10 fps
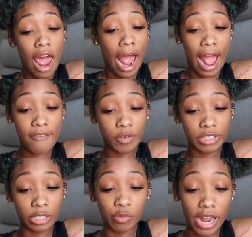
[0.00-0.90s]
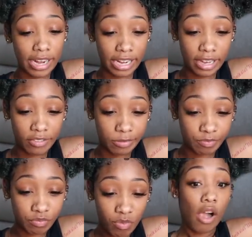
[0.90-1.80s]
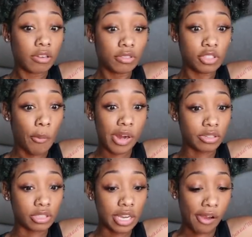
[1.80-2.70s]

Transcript: I haven't really read any of them, so we're gonna see.